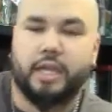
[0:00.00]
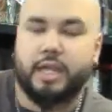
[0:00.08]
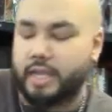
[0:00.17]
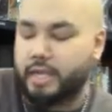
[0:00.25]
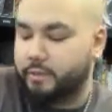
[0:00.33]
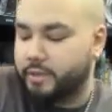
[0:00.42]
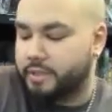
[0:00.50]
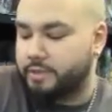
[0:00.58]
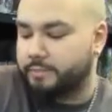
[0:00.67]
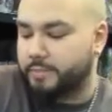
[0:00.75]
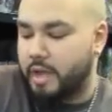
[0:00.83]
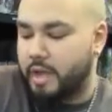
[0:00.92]

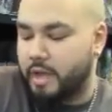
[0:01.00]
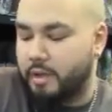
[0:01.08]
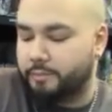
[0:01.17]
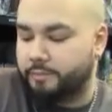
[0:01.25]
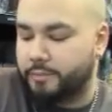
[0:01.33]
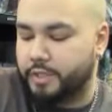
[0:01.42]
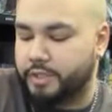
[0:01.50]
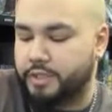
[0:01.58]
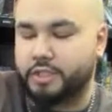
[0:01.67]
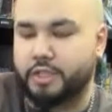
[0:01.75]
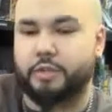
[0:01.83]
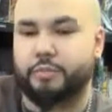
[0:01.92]
Anyways, um, the
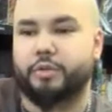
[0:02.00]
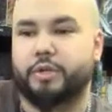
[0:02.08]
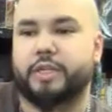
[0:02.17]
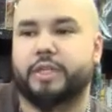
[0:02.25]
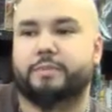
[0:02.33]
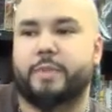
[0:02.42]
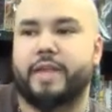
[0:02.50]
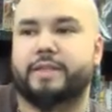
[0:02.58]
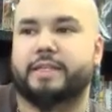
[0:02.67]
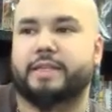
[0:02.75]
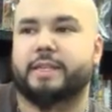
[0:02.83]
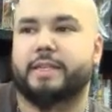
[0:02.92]
gist of the book is
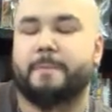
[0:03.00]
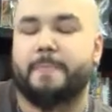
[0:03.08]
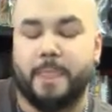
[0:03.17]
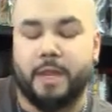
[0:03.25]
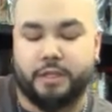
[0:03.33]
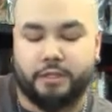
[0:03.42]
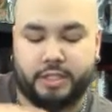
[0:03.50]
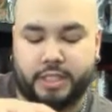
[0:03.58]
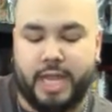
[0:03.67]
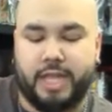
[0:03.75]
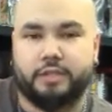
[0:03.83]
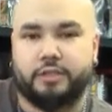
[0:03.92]
basically you
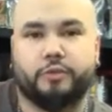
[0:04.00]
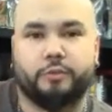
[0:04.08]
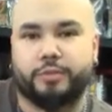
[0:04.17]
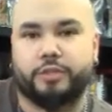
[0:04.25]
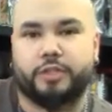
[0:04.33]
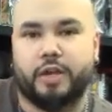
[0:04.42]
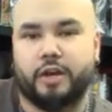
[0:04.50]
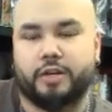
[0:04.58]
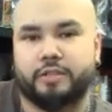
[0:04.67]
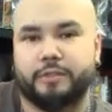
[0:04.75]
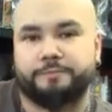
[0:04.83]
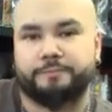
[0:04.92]
take the
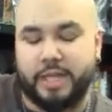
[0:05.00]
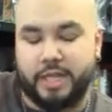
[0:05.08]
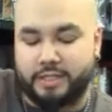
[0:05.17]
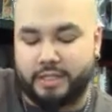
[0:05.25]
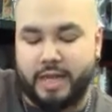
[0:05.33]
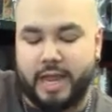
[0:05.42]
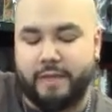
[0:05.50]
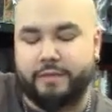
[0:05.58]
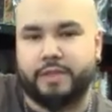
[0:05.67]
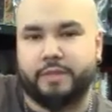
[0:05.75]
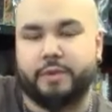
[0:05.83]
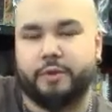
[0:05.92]
superstars and instead of
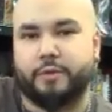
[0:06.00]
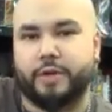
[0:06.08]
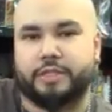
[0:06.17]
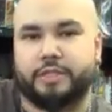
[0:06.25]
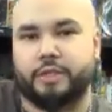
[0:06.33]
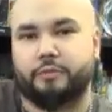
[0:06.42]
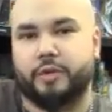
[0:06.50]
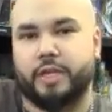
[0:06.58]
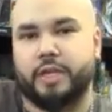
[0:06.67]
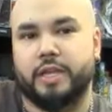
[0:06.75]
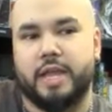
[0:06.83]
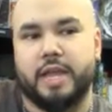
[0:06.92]
having them in a wrestling
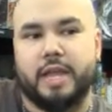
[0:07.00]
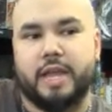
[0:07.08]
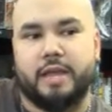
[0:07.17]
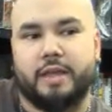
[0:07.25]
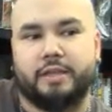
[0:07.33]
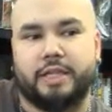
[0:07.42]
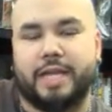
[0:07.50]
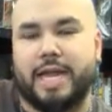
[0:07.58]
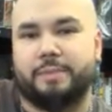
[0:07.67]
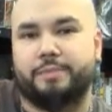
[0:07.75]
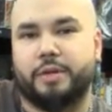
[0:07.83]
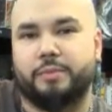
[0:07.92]
ring, you
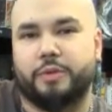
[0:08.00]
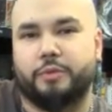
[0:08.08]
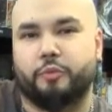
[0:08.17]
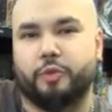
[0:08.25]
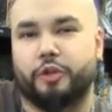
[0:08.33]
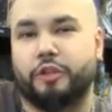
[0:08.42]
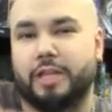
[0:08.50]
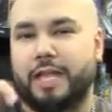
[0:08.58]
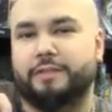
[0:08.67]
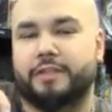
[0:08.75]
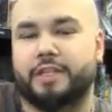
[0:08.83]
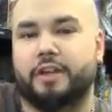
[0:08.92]
kind of put them in real
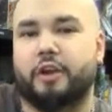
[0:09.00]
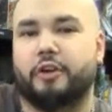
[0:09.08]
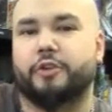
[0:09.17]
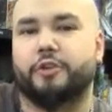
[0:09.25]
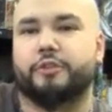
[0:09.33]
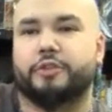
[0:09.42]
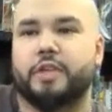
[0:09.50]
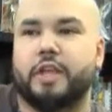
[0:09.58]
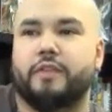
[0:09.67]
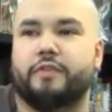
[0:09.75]
life scenarios.